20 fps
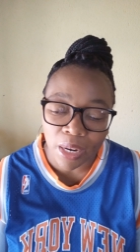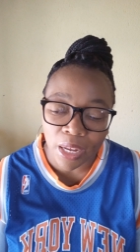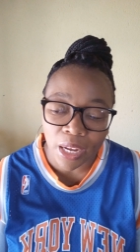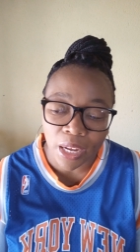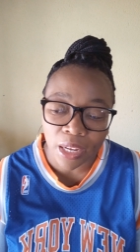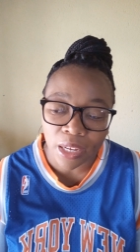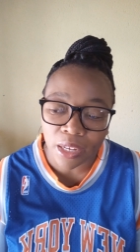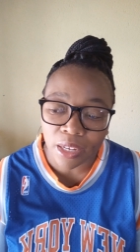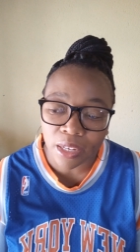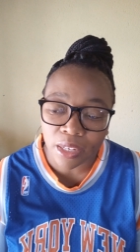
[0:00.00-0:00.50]

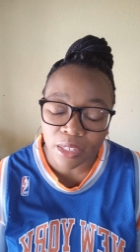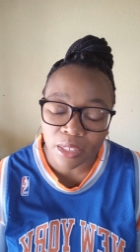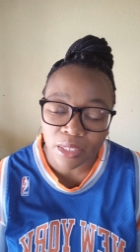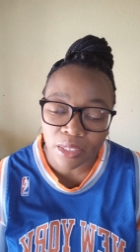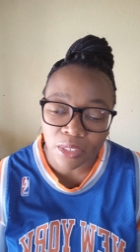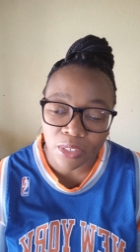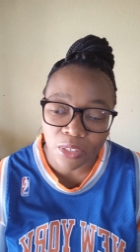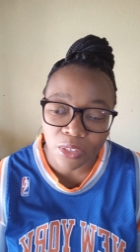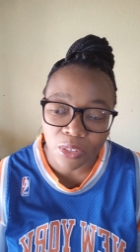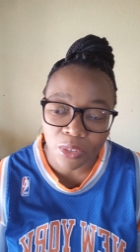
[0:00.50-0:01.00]
like
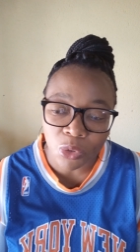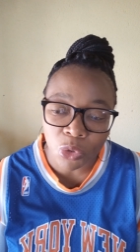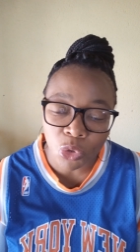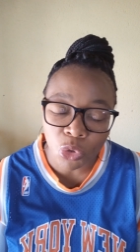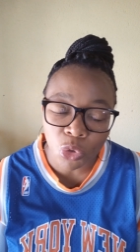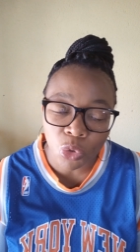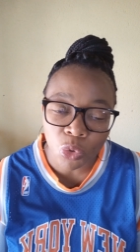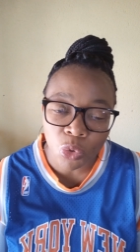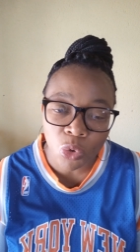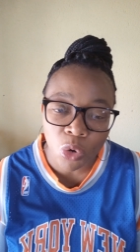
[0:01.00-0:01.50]

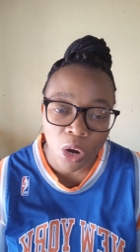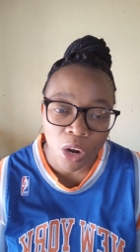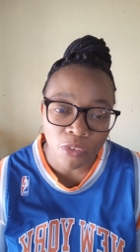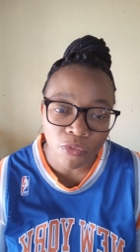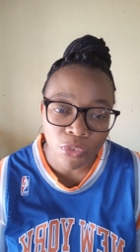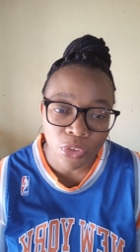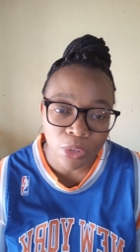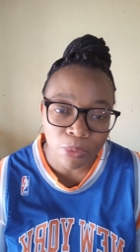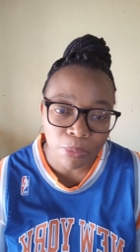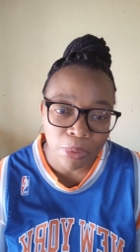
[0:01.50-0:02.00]
who who
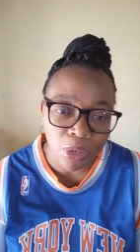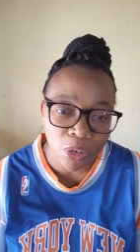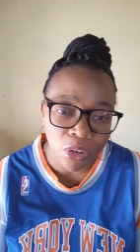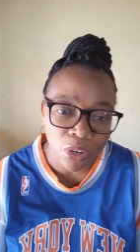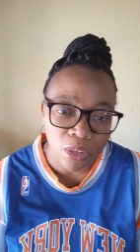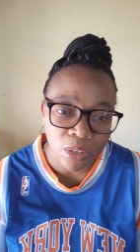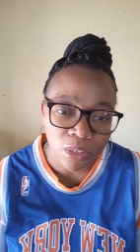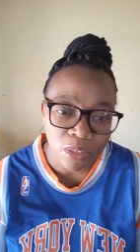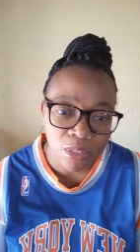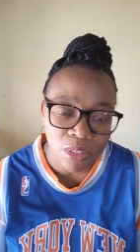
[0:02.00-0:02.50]
of you
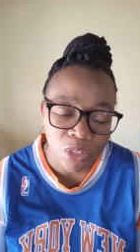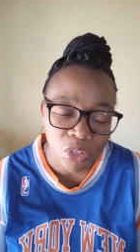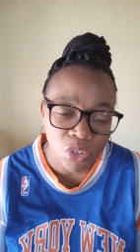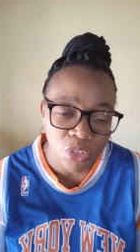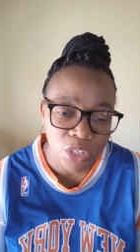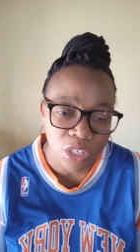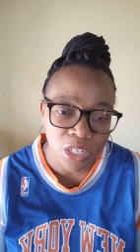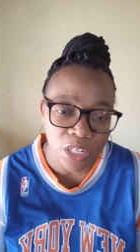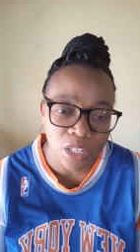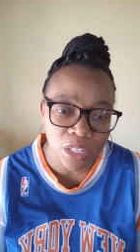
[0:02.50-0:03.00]
belongs to
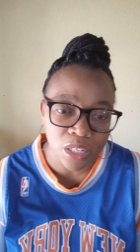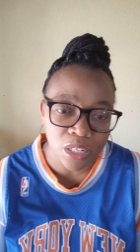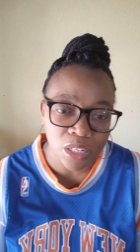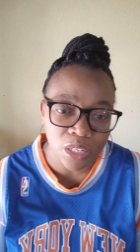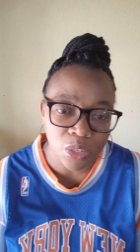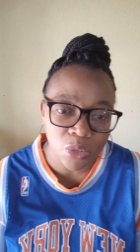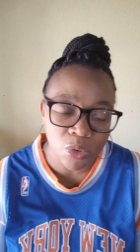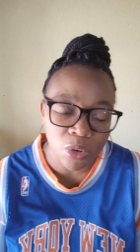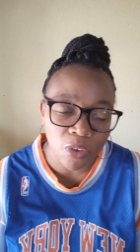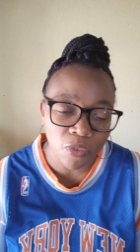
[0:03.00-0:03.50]

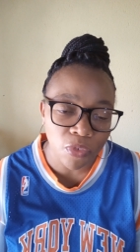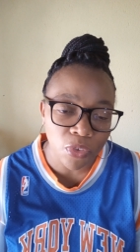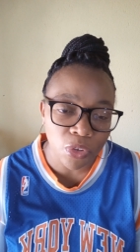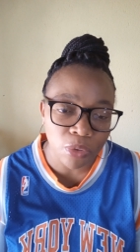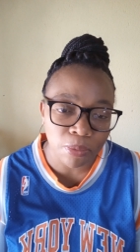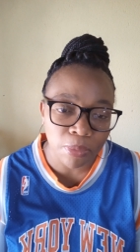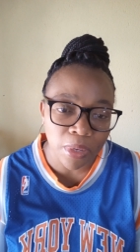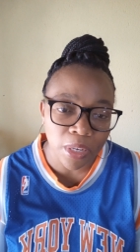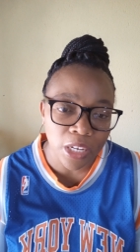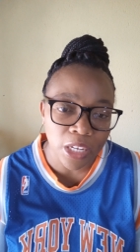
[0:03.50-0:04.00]
Jesus, who of you
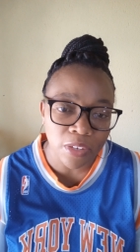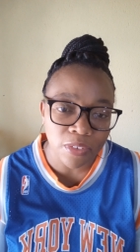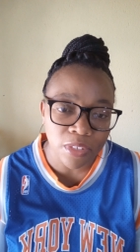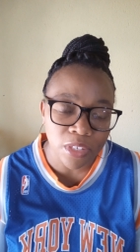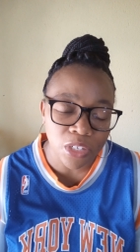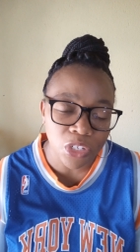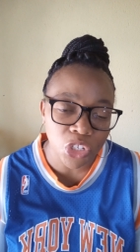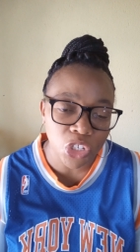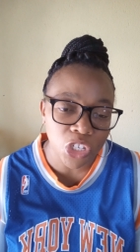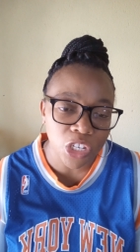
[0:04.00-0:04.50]
believes
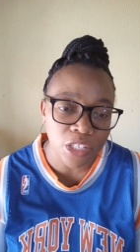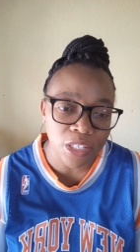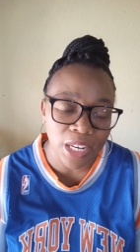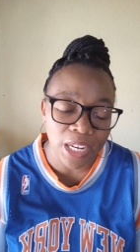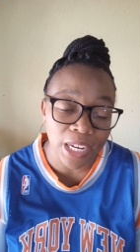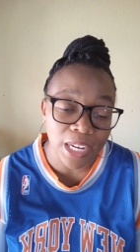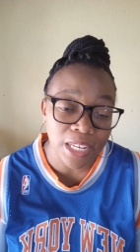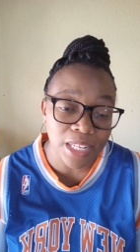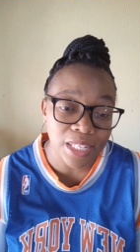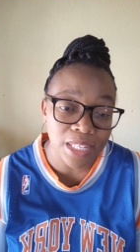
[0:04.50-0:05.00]
in Jesus.
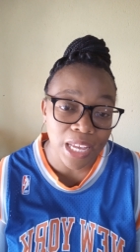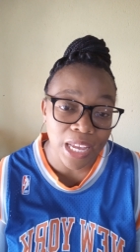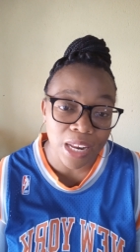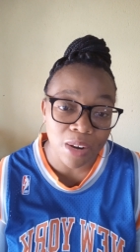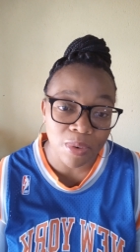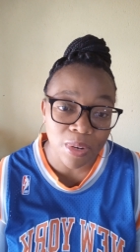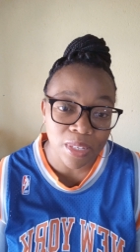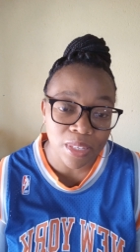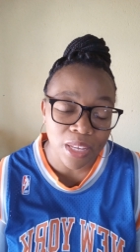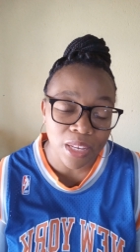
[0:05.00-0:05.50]
Like I said,
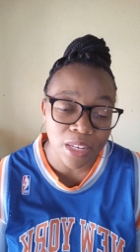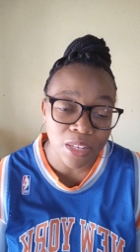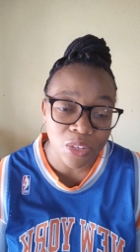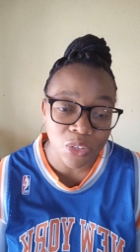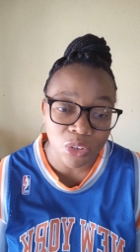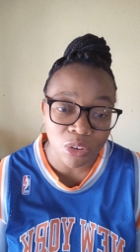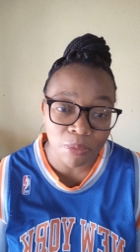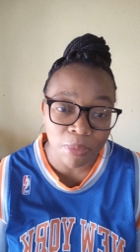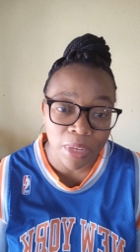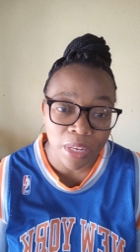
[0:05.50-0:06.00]
was said in
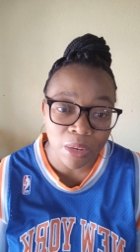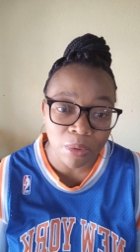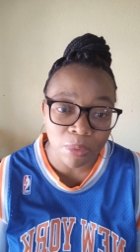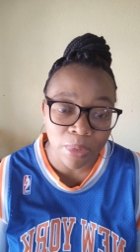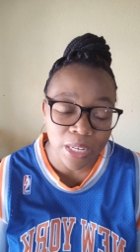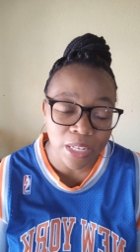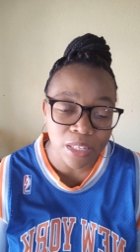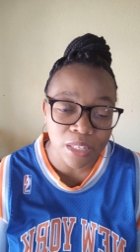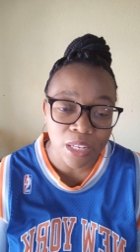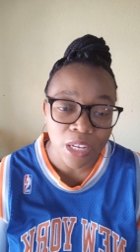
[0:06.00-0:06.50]
so many
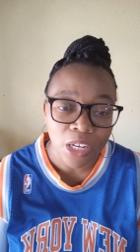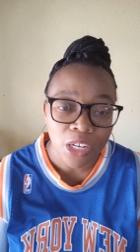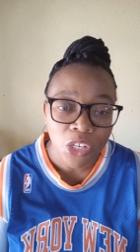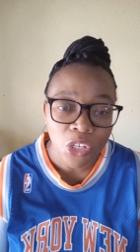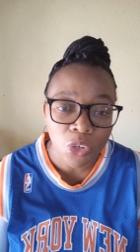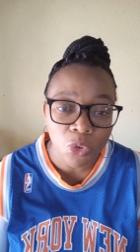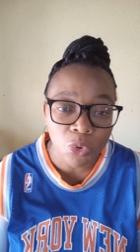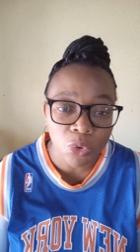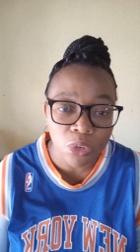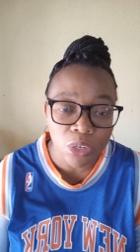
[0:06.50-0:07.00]
ways.
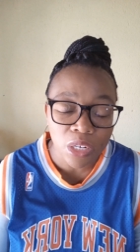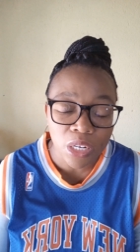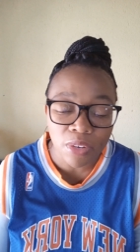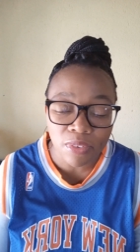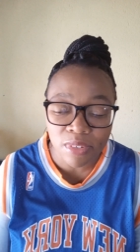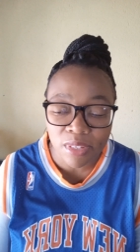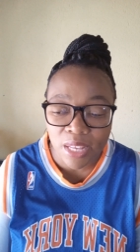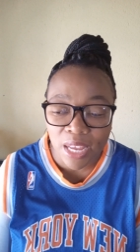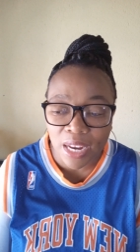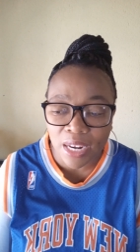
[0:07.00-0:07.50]
You couldn't have
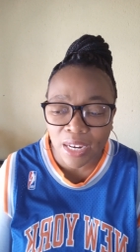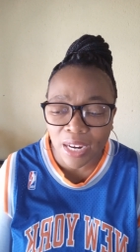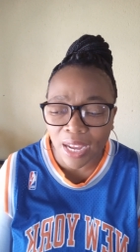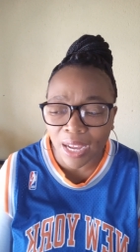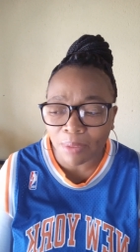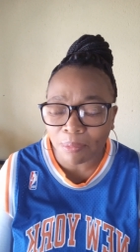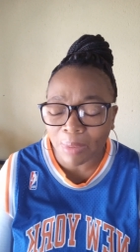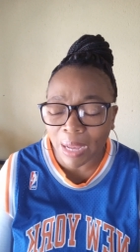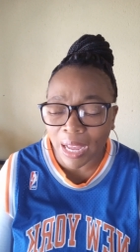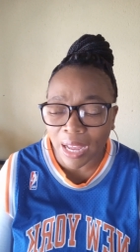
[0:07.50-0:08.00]
said,
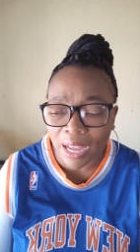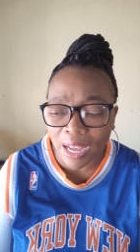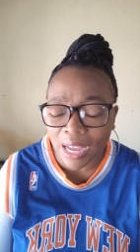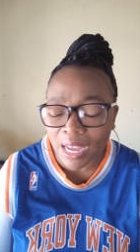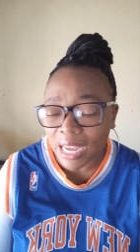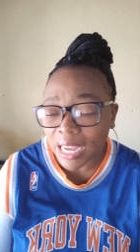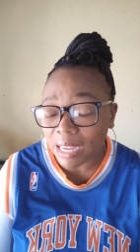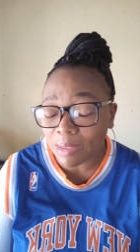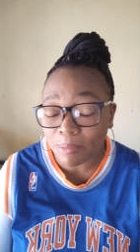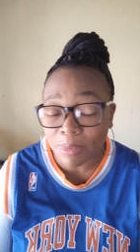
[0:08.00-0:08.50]
um, I,
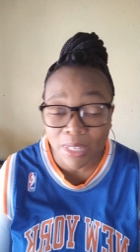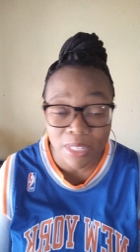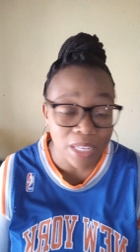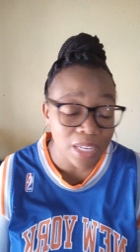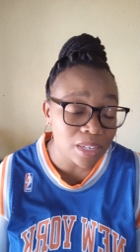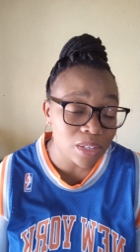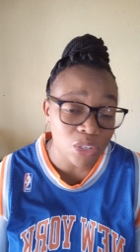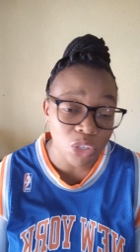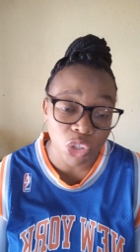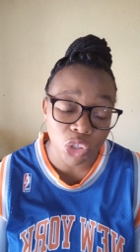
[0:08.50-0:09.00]
I
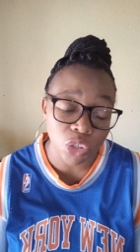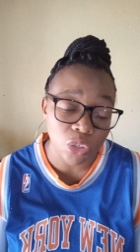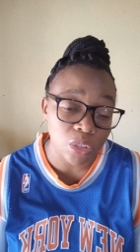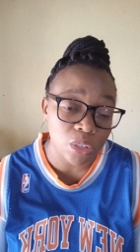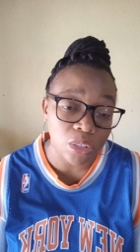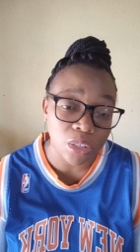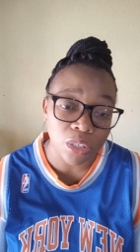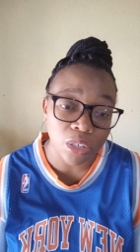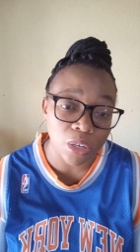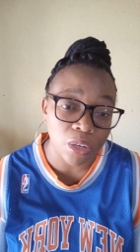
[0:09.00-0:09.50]

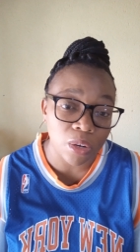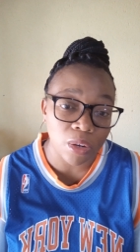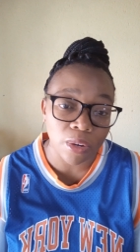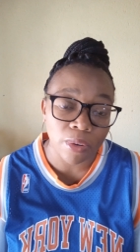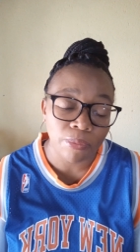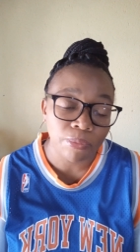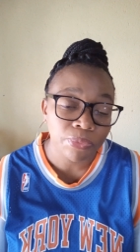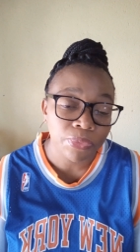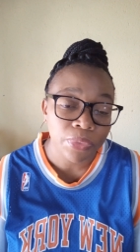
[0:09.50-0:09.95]
misunderstood or